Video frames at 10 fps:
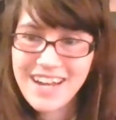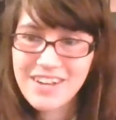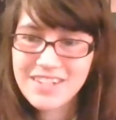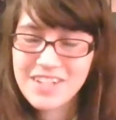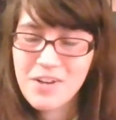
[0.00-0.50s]

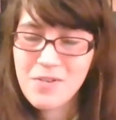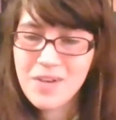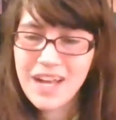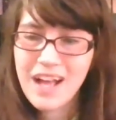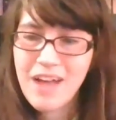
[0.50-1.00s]
and
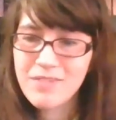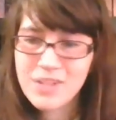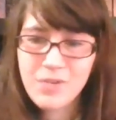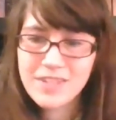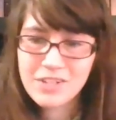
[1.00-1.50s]
also I
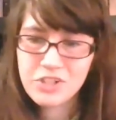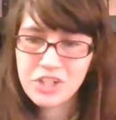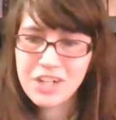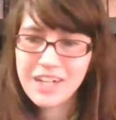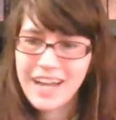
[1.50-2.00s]
was always
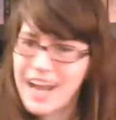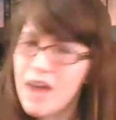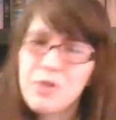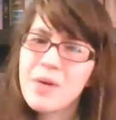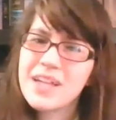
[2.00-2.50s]
unsure, like,
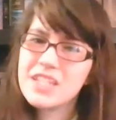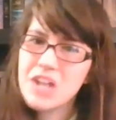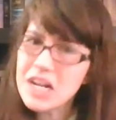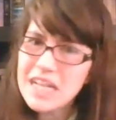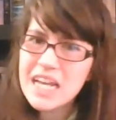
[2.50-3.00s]
how do I
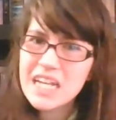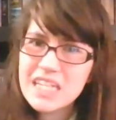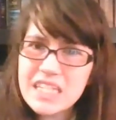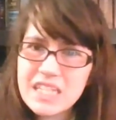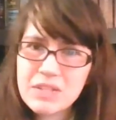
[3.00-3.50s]
start
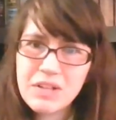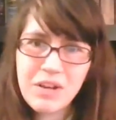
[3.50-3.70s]
this?